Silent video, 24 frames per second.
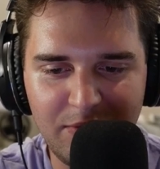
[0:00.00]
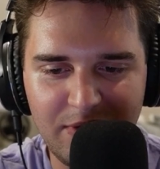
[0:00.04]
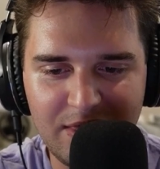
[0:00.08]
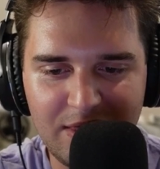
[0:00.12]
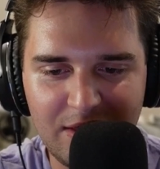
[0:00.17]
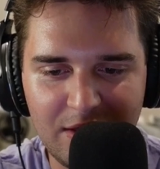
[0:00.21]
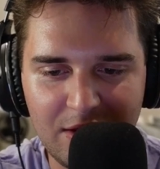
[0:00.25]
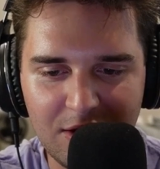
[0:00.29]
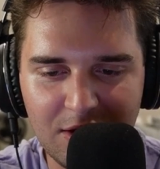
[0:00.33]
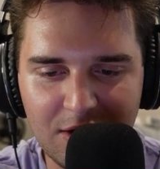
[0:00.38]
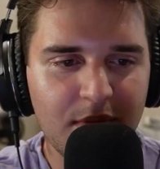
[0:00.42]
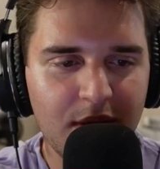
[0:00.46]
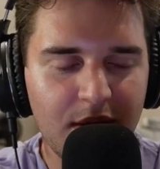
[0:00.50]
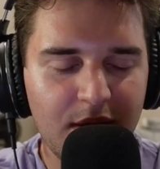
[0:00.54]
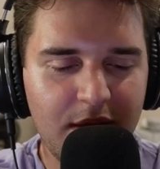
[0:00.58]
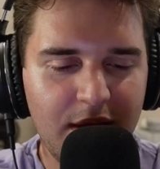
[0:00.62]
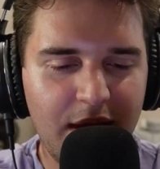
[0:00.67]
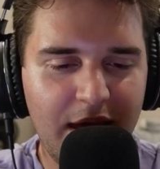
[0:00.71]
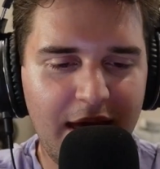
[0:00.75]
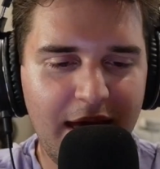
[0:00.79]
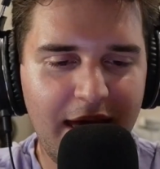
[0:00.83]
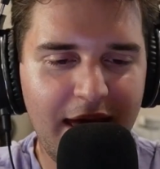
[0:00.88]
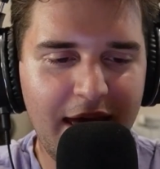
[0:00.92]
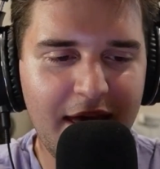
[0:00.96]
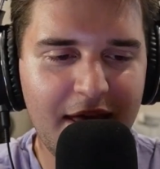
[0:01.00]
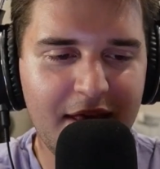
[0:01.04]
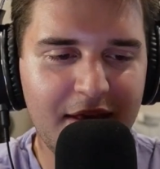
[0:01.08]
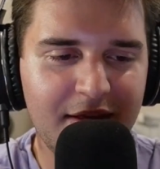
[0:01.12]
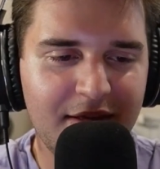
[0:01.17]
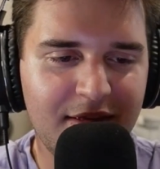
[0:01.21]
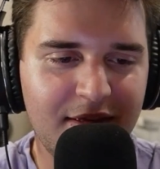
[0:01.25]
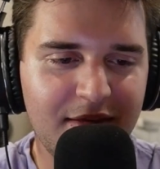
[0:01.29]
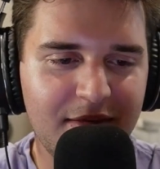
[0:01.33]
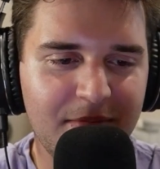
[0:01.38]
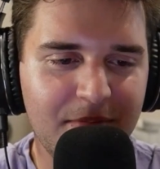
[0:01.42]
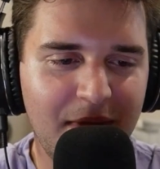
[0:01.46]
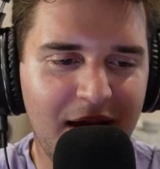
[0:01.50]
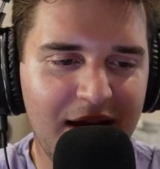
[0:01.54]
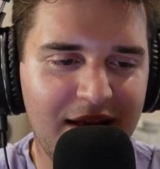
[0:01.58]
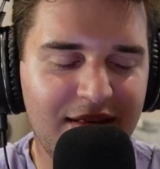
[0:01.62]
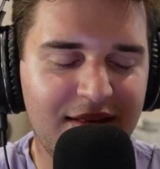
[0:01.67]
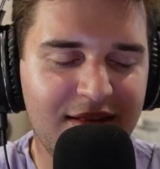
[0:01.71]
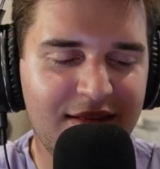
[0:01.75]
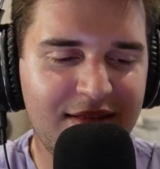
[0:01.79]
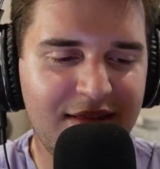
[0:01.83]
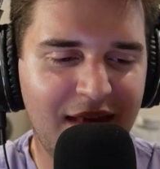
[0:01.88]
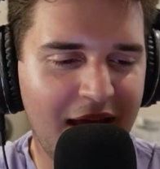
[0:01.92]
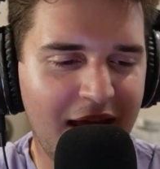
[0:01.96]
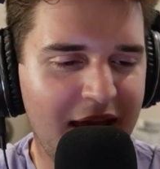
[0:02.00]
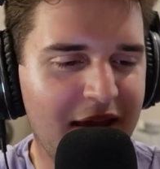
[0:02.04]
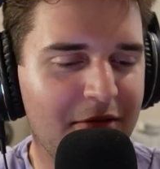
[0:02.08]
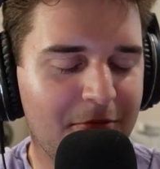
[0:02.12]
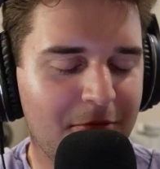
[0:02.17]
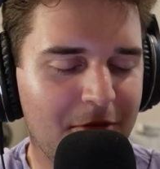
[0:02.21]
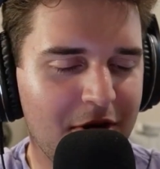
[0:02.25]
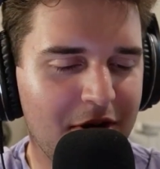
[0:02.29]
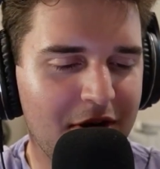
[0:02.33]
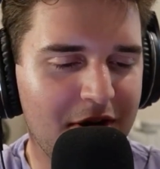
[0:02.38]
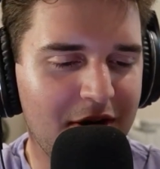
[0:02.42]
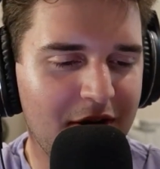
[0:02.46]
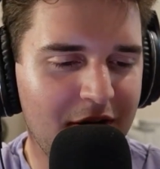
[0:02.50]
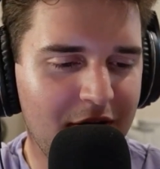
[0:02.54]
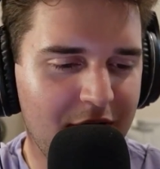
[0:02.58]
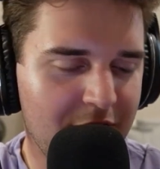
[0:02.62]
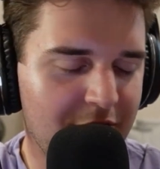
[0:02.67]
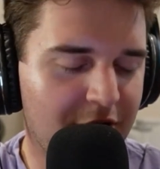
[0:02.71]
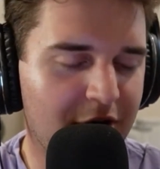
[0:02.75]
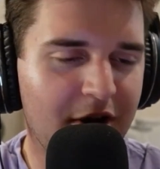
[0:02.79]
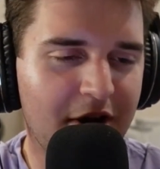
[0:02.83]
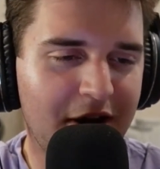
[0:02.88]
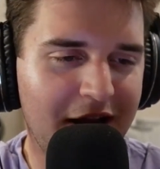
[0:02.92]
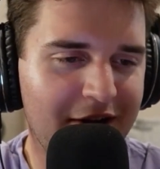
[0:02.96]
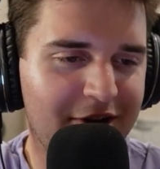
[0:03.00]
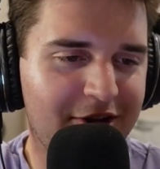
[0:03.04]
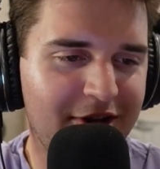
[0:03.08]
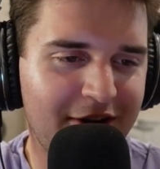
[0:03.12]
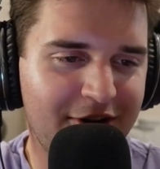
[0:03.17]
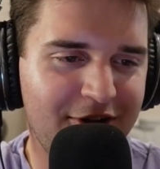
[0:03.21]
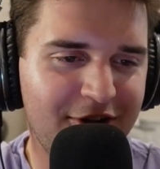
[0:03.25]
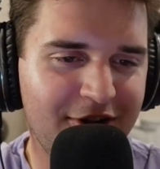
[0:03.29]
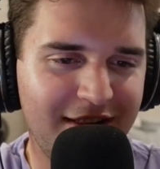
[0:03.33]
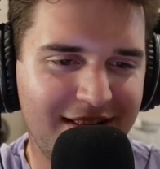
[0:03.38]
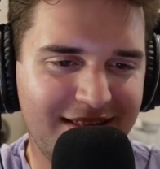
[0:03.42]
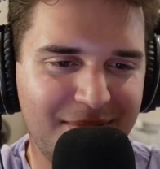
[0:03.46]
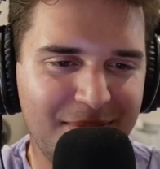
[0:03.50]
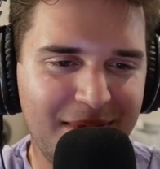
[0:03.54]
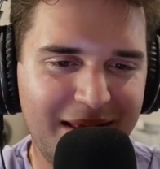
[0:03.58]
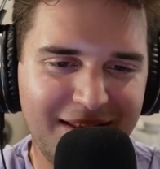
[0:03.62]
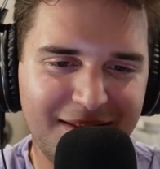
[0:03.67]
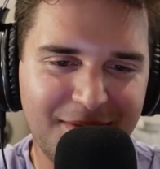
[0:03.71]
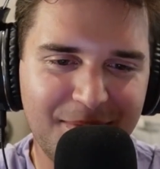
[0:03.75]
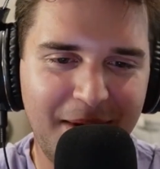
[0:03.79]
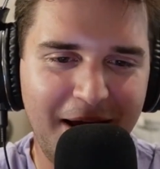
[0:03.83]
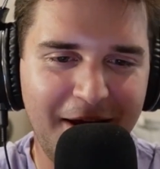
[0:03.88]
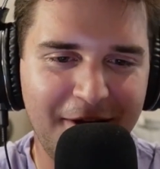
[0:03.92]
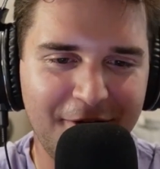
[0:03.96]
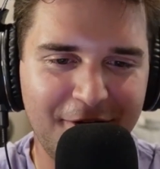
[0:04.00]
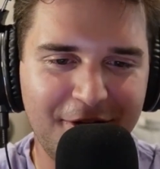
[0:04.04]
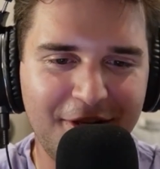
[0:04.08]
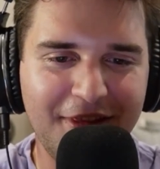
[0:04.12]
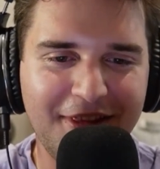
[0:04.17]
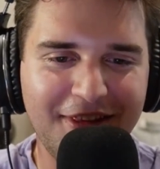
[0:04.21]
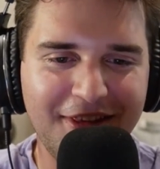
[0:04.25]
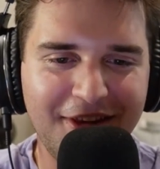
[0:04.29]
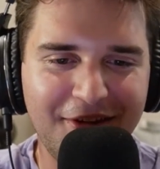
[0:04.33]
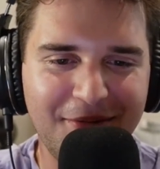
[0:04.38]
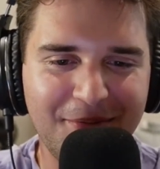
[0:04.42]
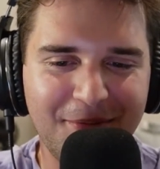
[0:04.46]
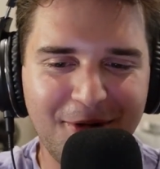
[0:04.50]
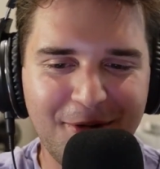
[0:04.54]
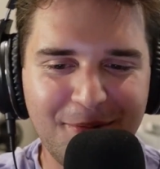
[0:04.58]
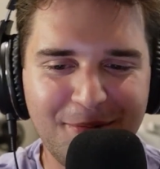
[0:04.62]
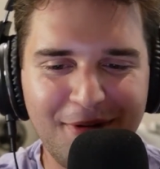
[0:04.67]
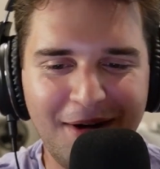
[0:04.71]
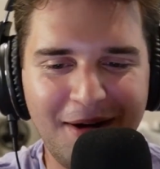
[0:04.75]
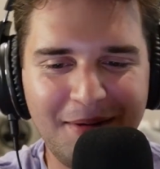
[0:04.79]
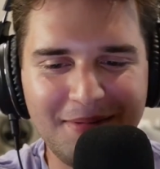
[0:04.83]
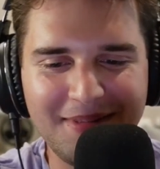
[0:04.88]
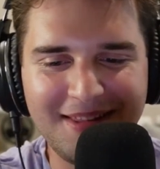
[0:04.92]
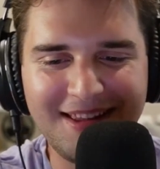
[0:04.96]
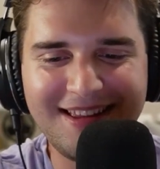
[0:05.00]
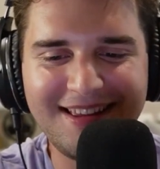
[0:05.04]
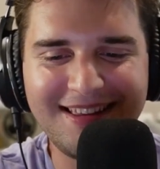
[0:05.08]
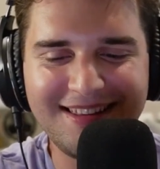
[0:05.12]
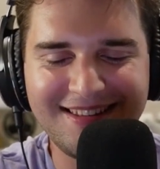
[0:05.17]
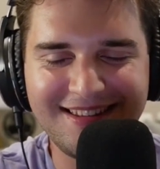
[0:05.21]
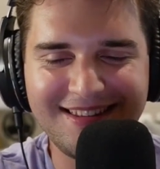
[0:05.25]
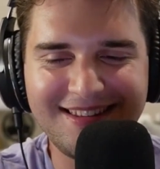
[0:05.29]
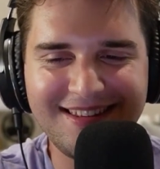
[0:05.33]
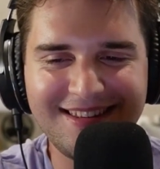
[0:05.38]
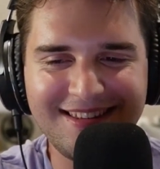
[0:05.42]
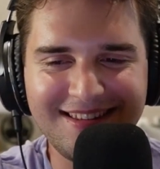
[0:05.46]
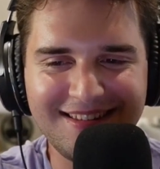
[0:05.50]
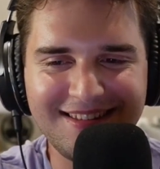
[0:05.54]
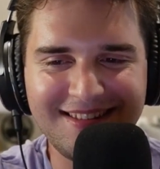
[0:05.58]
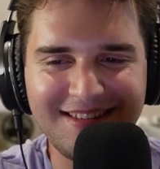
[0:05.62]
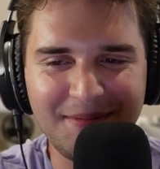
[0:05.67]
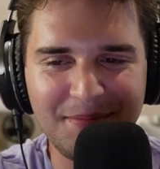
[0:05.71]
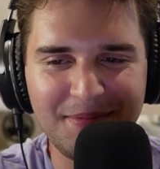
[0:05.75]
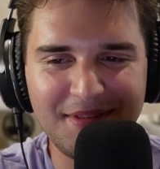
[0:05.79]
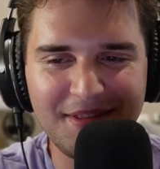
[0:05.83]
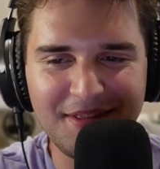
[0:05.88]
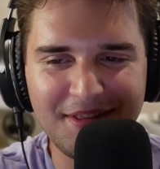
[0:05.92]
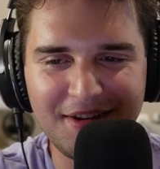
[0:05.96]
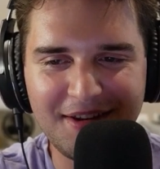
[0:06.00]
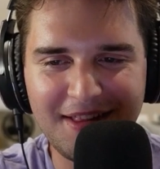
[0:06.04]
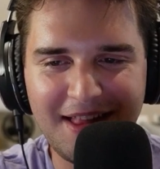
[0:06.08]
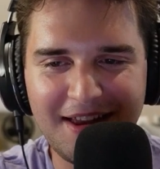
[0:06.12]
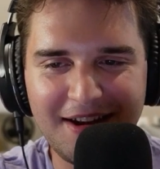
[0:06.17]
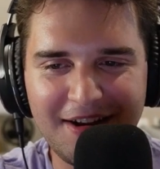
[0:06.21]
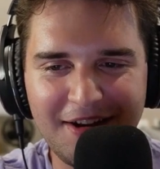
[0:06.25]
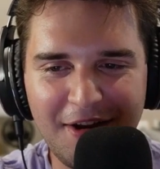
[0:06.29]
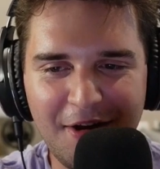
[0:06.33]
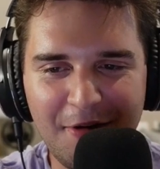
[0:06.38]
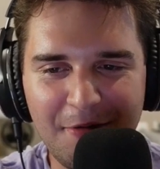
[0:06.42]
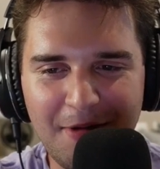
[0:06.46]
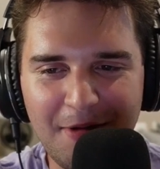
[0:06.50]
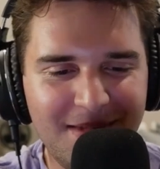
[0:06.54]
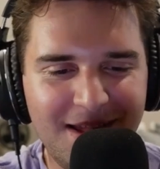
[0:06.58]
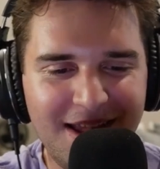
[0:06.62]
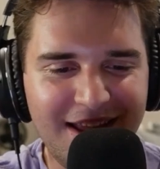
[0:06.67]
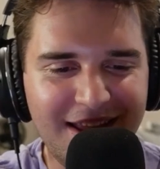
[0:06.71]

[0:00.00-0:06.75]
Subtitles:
theater. And my second one, or actually I should explain Spiral a little more probably because it still seems a little out of nowhere.